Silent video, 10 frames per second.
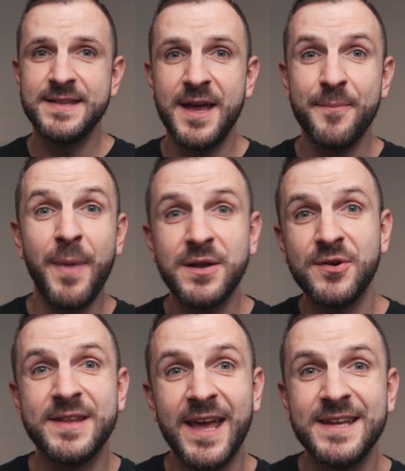they might
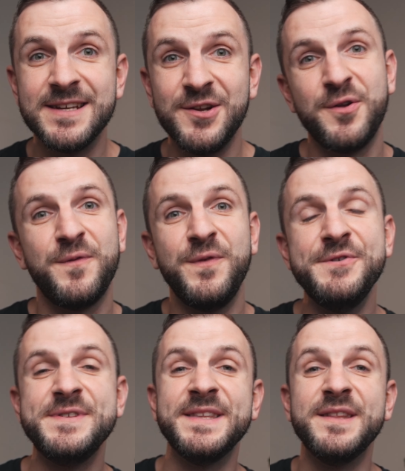not get a lot of
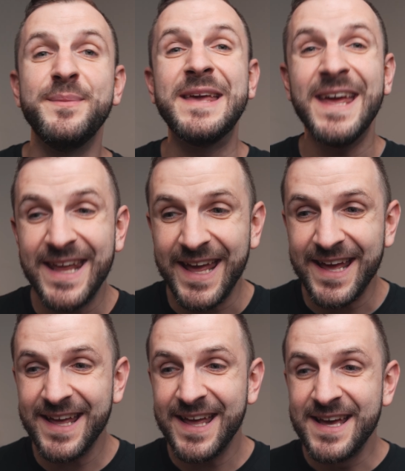views in the
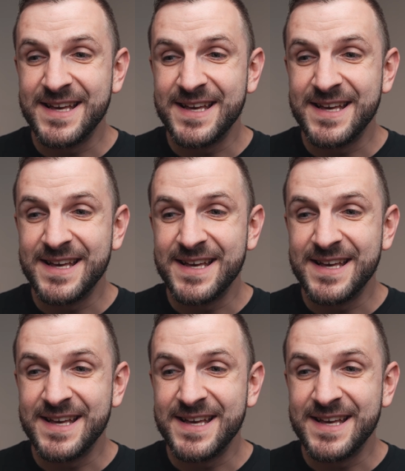beginning,